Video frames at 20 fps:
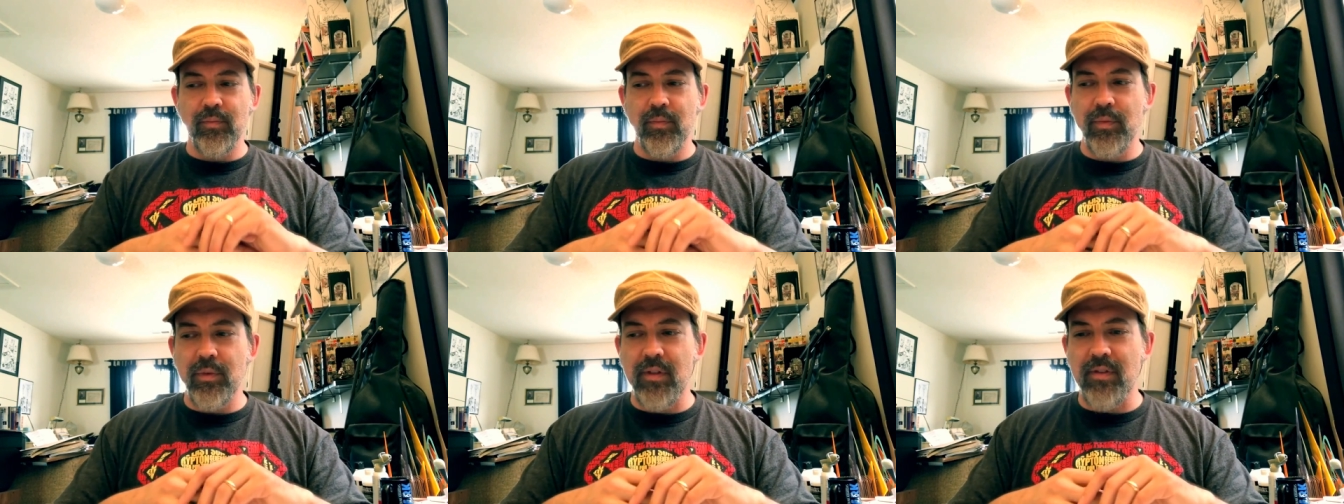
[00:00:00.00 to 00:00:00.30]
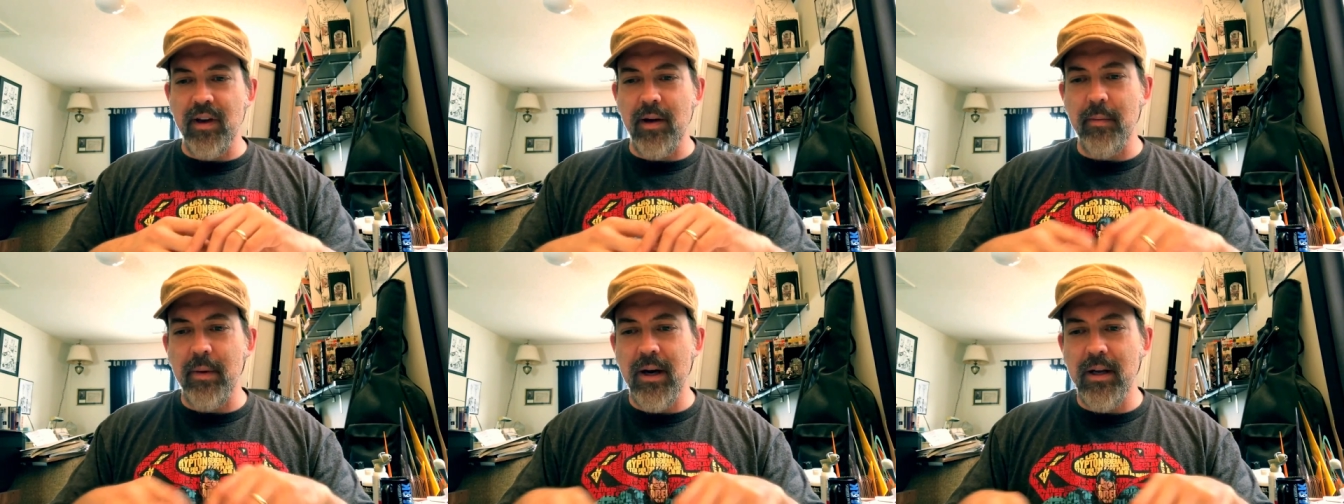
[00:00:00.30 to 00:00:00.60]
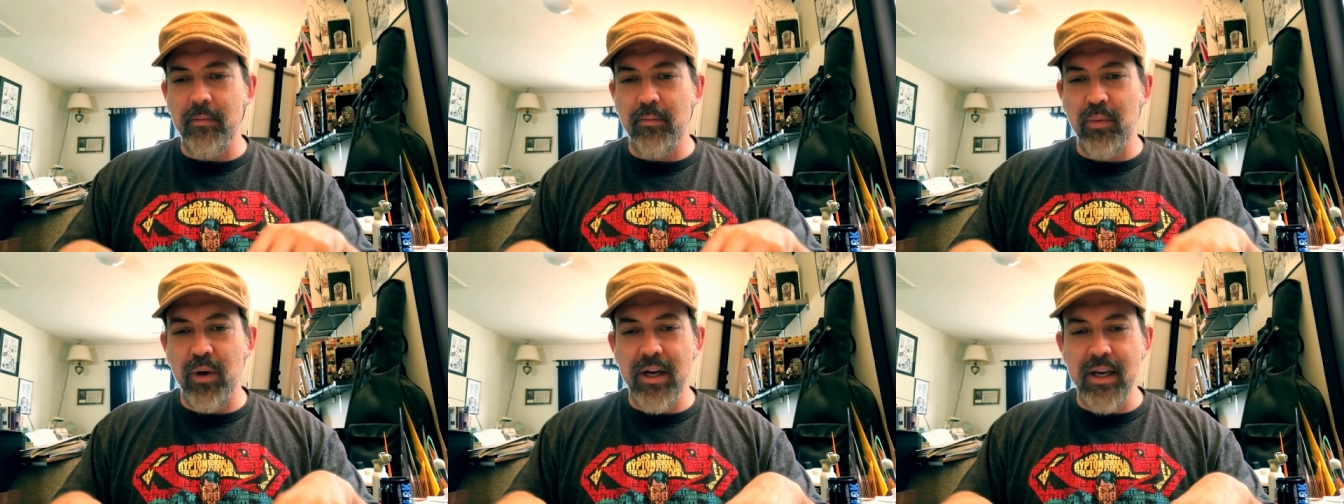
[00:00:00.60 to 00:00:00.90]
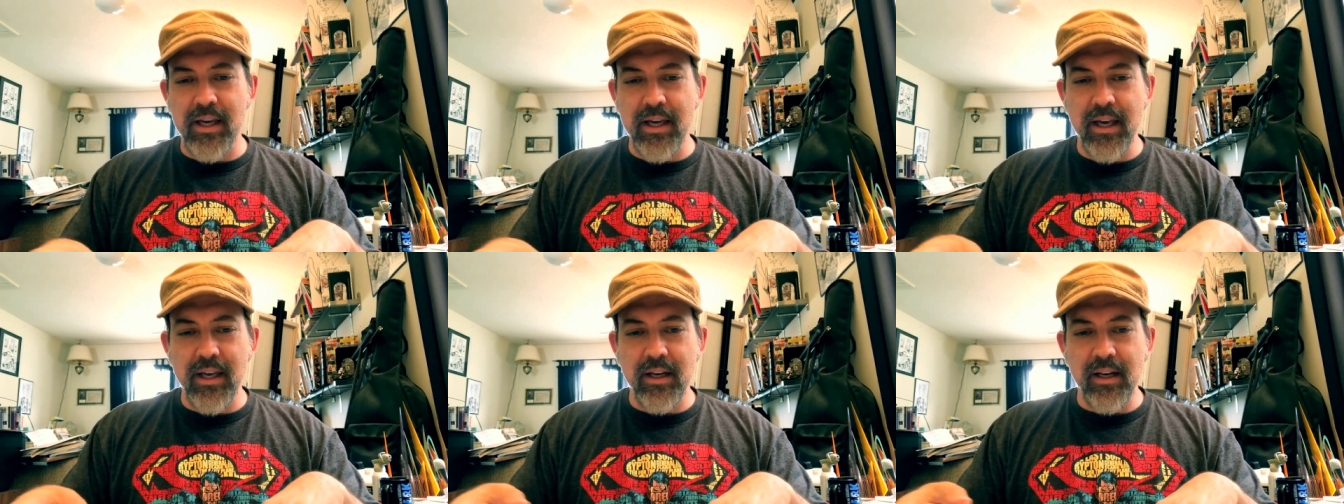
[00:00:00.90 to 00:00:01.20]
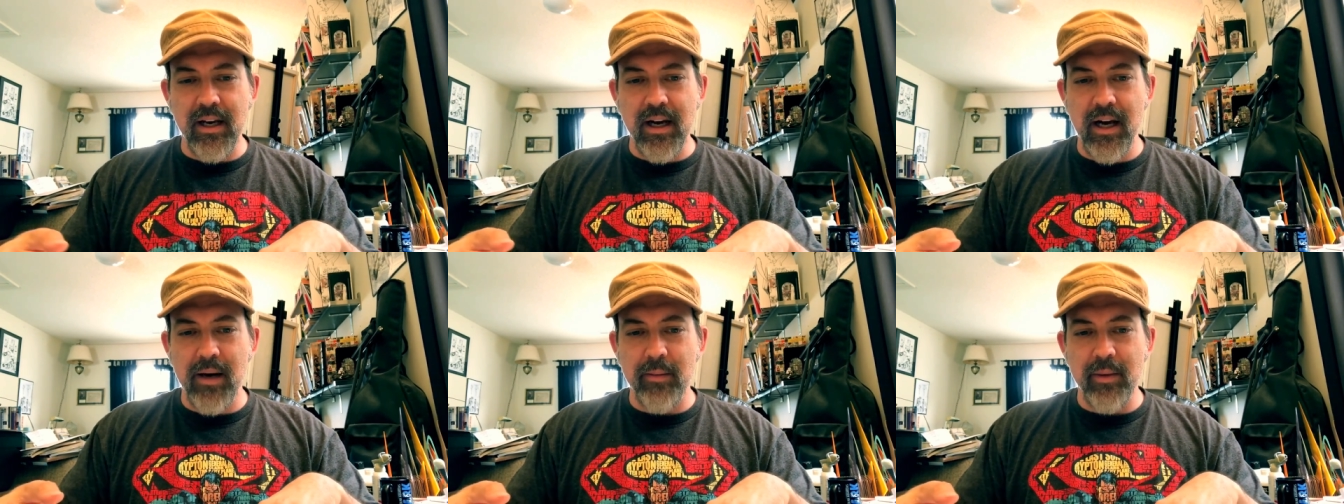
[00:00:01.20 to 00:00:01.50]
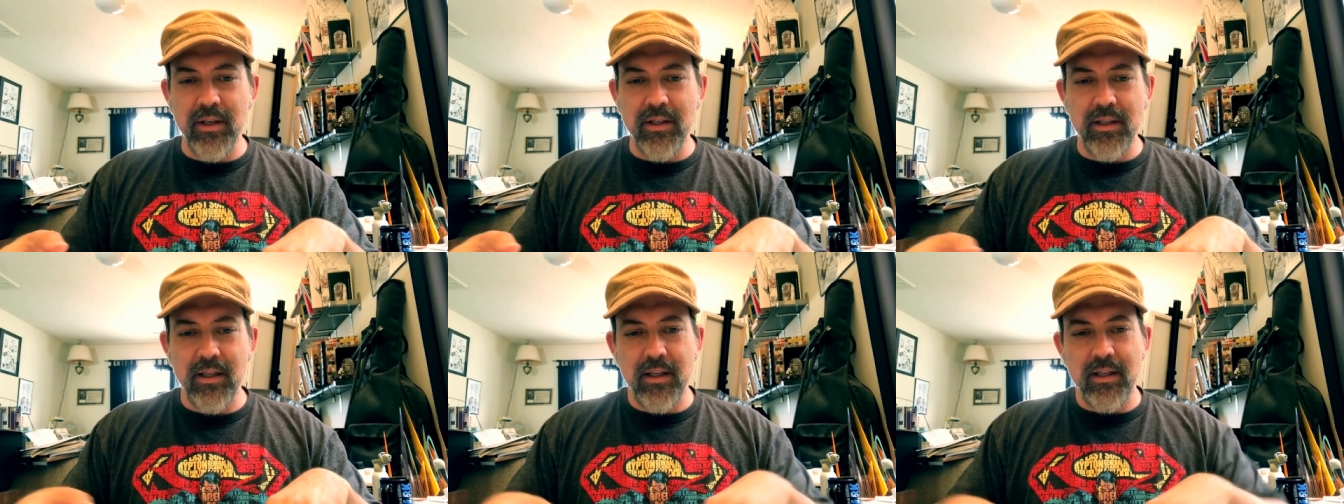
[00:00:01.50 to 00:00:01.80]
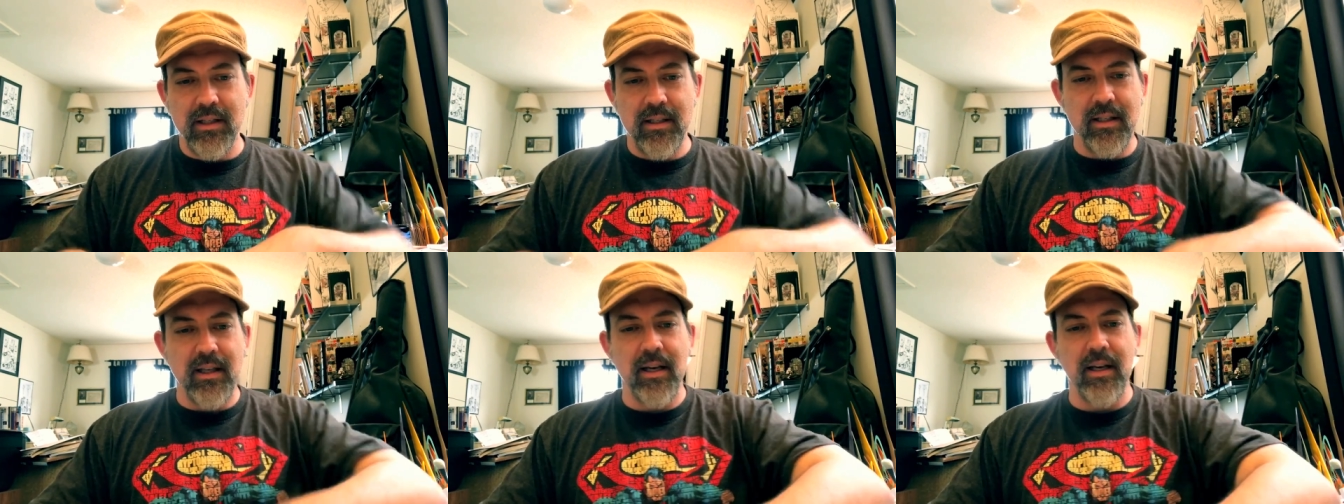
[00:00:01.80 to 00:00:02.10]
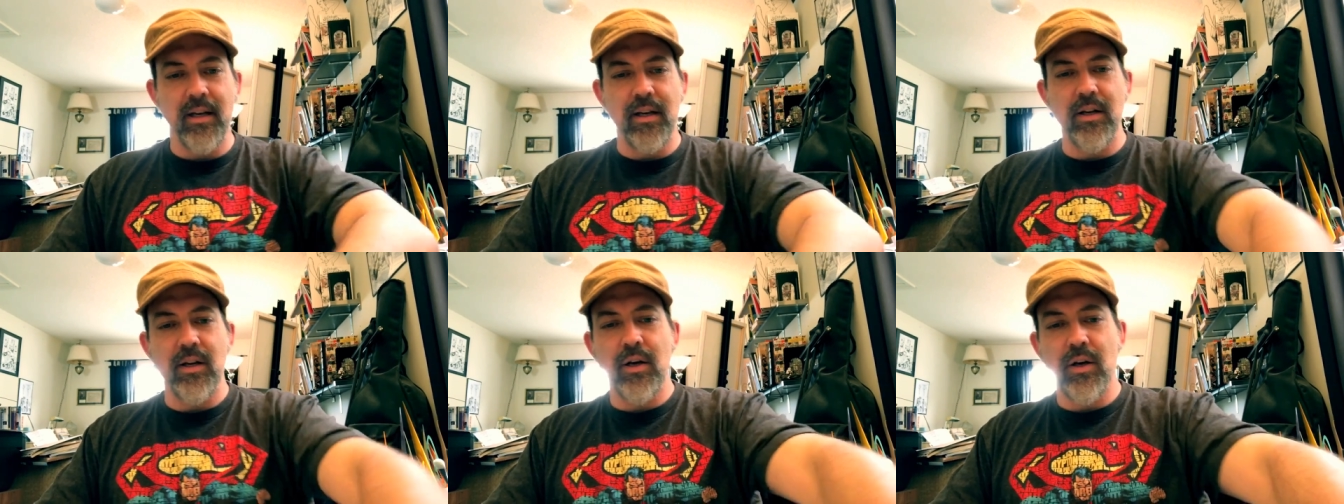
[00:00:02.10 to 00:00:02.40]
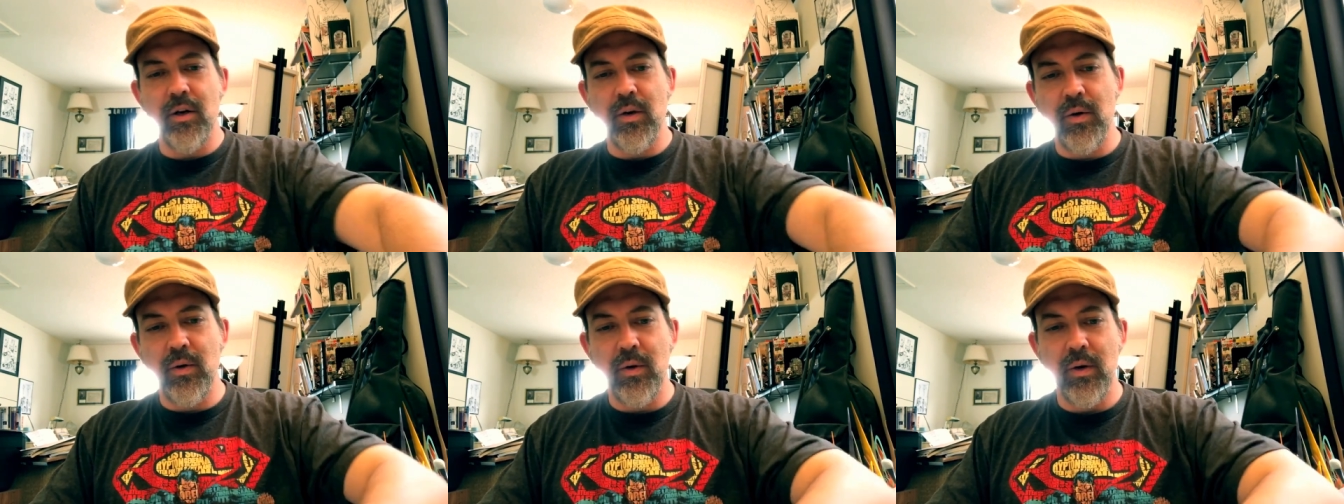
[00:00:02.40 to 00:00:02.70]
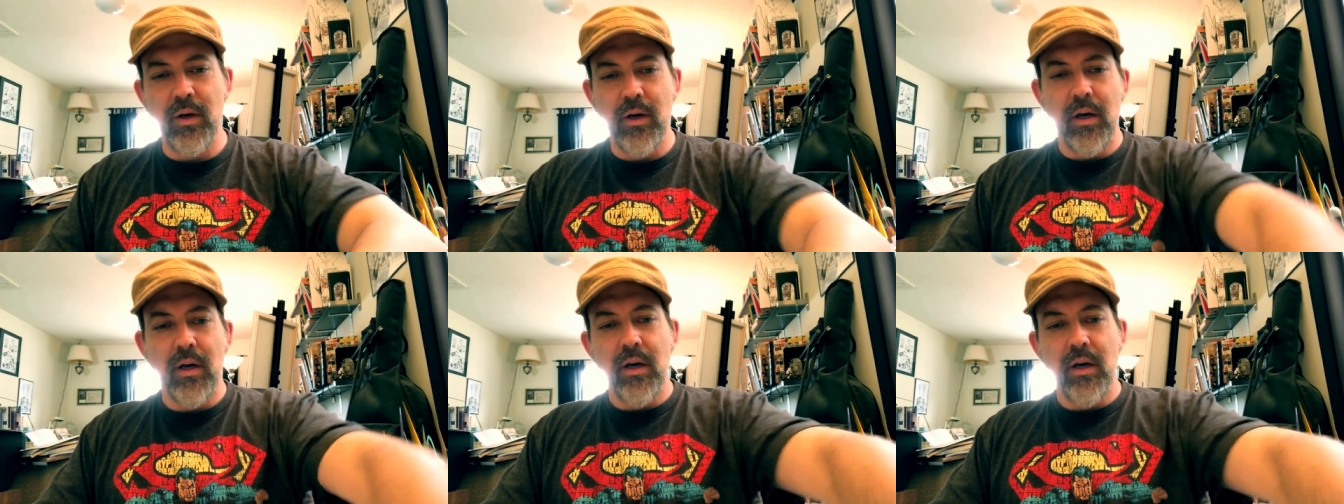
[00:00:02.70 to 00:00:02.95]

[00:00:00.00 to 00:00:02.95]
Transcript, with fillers: the thing about breaking into comics is that no